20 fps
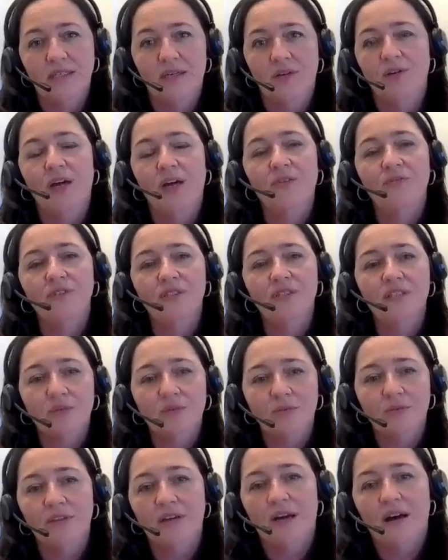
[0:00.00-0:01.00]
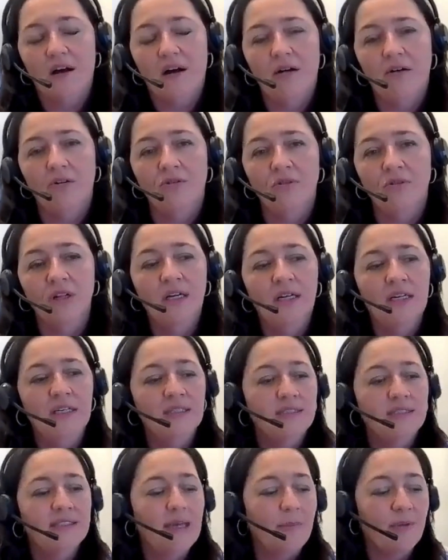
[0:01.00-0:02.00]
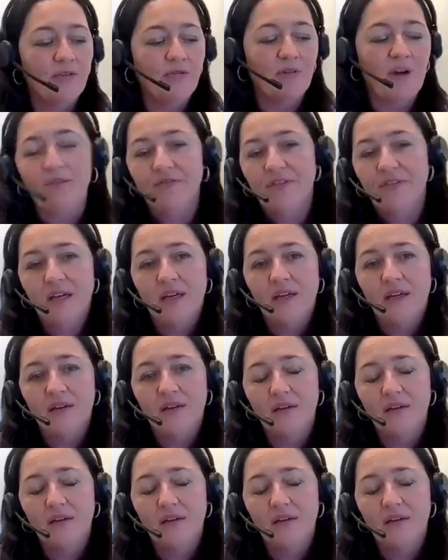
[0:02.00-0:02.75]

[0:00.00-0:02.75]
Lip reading: So you have to deal with that whole demographic,